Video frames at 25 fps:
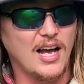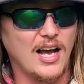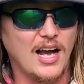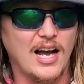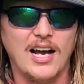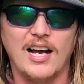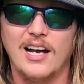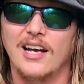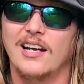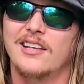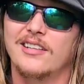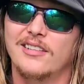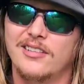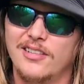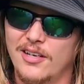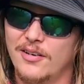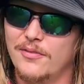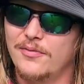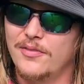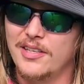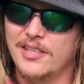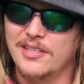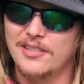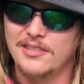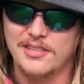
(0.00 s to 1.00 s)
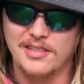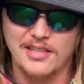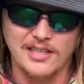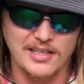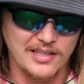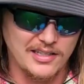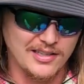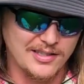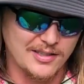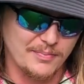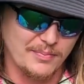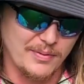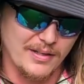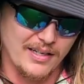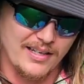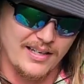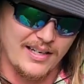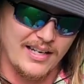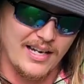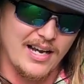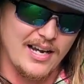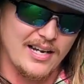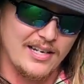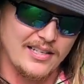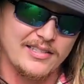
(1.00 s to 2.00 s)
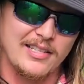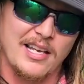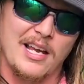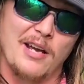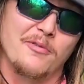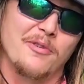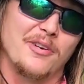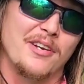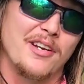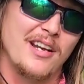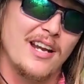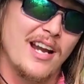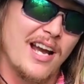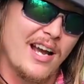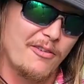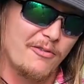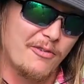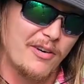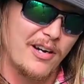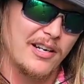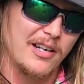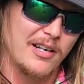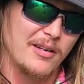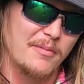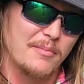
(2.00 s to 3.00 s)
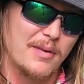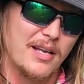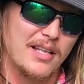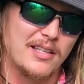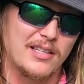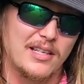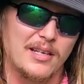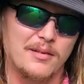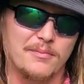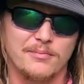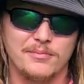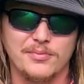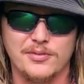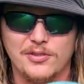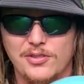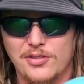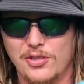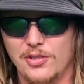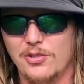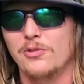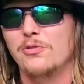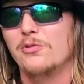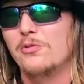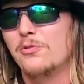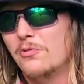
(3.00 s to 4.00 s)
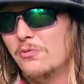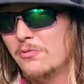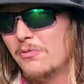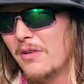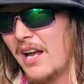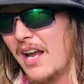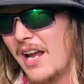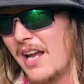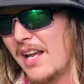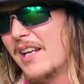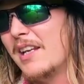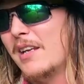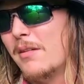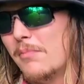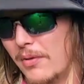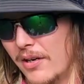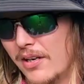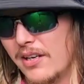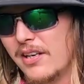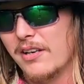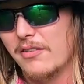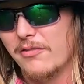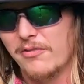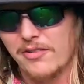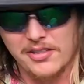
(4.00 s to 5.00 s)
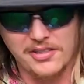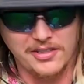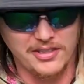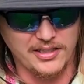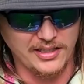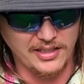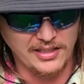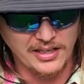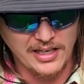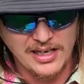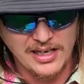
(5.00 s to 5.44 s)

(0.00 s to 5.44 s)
I love these things, but guys, I would not recommend them to anybody, really.